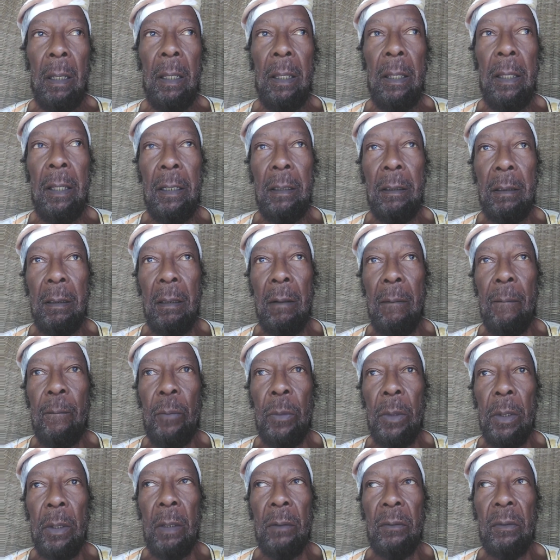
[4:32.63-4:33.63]
It
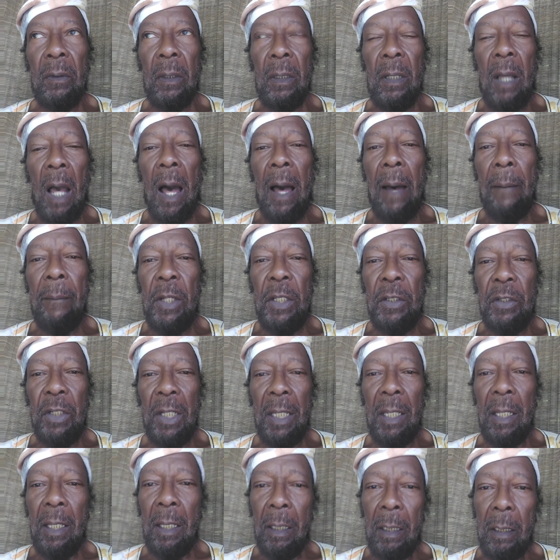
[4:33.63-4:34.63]
it's garbage
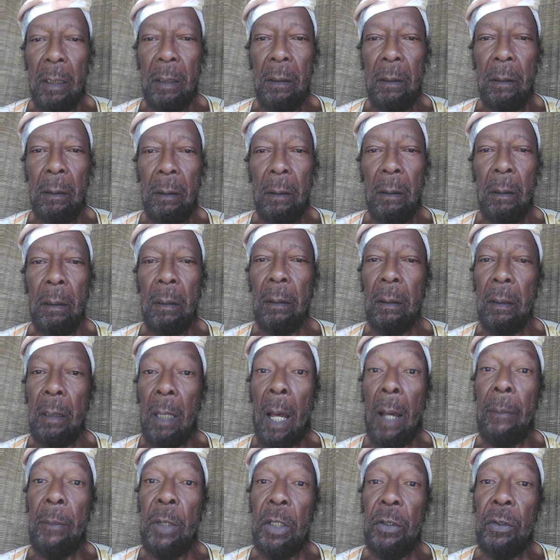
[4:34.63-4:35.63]
in,
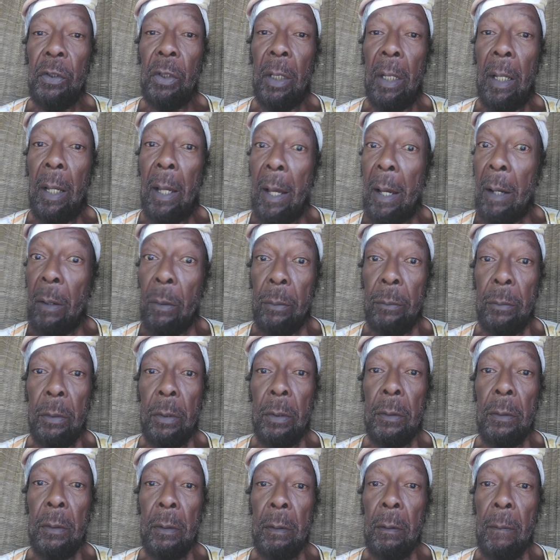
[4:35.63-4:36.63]
garbage
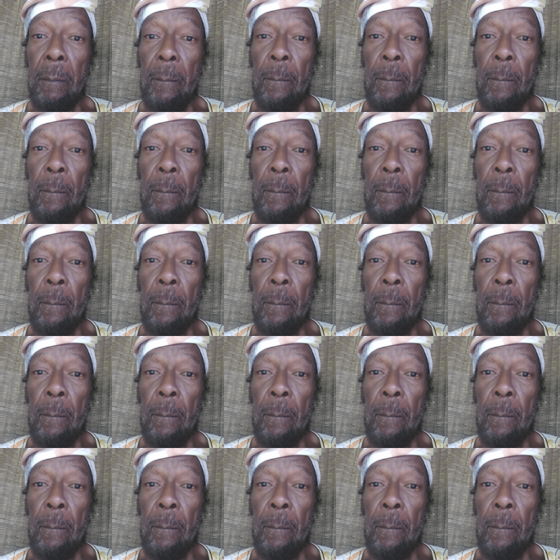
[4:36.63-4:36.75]
out.